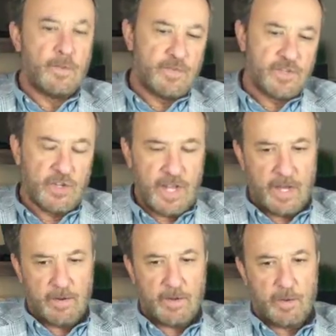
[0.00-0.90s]
so
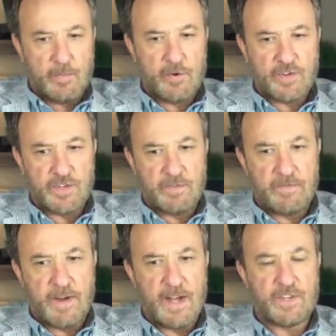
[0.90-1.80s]
that the person
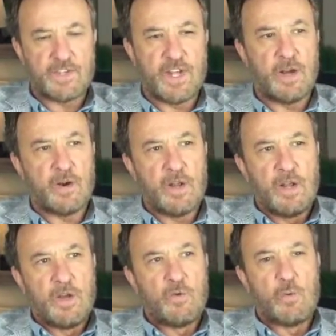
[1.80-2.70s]
finds that
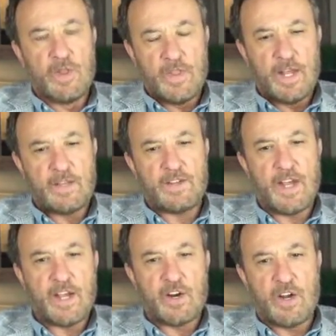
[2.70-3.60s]
when they
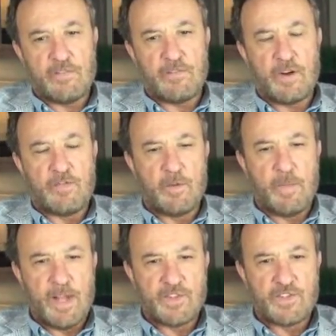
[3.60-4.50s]
take enough of the
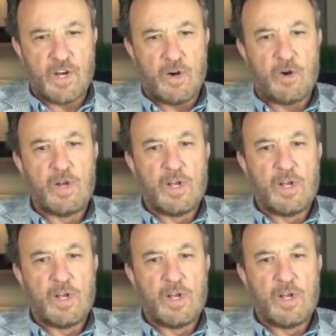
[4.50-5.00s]
benzo